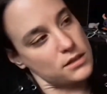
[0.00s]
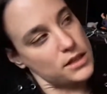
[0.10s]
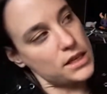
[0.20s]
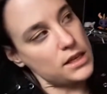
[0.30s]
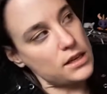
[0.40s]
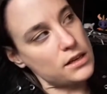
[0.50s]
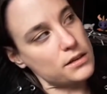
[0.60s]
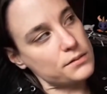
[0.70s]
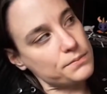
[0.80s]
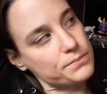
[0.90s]
the
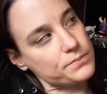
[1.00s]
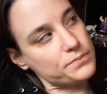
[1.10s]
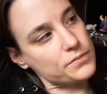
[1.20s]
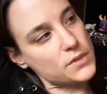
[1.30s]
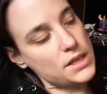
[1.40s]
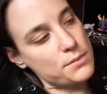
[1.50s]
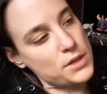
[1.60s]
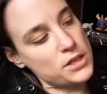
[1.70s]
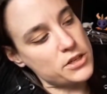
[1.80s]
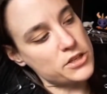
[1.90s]

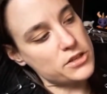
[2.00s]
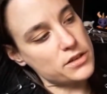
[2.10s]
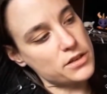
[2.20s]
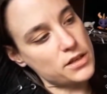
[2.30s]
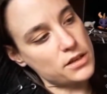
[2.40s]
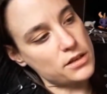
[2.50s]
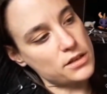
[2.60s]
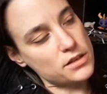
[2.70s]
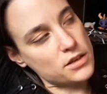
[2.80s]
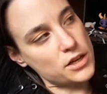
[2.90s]
image,
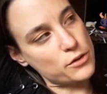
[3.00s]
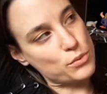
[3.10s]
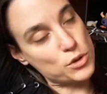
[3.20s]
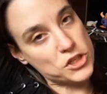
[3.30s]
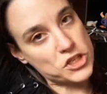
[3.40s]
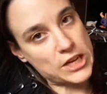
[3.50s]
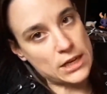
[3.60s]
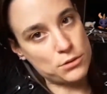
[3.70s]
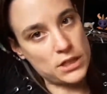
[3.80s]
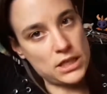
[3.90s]
it's kind of washed
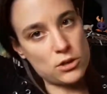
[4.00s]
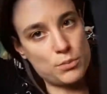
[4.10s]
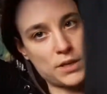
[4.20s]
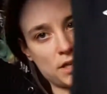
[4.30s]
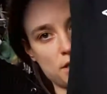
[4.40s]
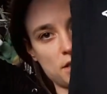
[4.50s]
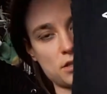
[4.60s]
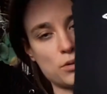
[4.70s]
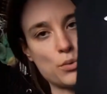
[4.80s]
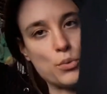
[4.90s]
out in a little bit. It's
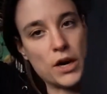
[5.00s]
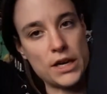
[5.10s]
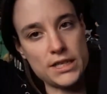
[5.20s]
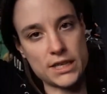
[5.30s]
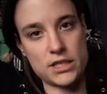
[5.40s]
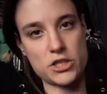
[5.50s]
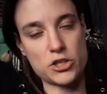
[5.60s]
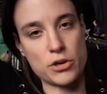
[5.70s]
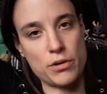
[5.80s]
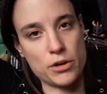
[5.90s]
not white as it's
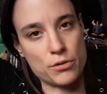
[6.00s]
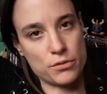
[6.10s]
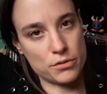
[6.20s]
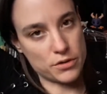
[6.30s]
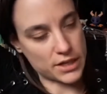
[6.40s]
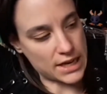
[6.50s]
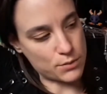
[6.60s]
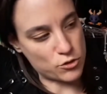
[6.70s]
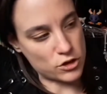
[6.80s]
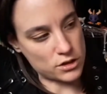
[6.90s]
showing on the
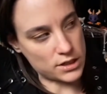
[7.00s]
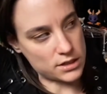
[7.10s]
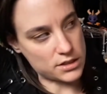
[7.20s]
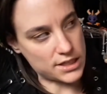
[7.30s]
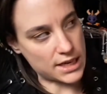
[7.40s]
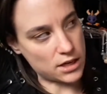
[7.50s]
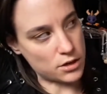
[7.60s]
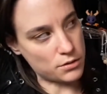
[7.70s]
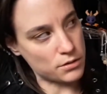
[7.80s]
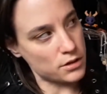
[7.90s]
camera, it's yellow.